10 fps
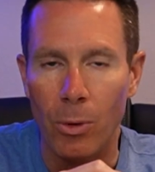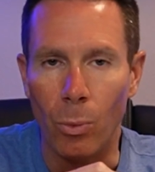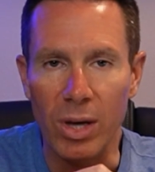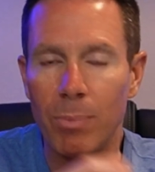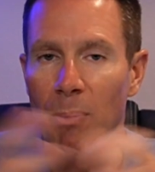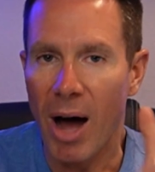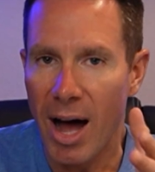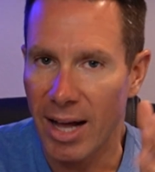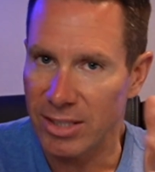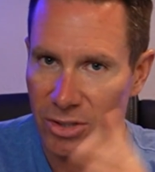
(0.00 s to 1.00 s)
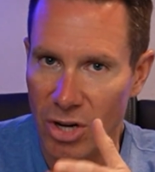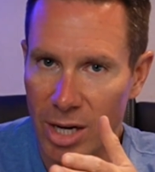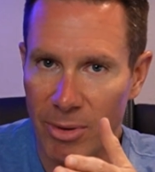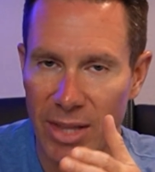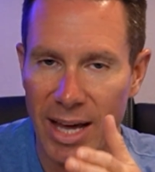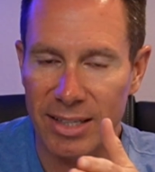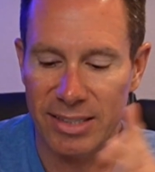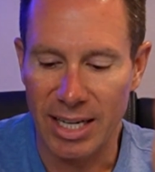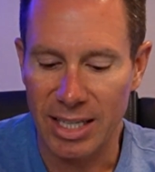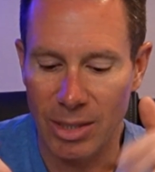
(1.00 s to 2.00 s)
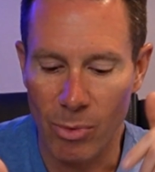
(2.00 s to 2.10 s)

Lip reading: With bonds, I'll talk about that in a second,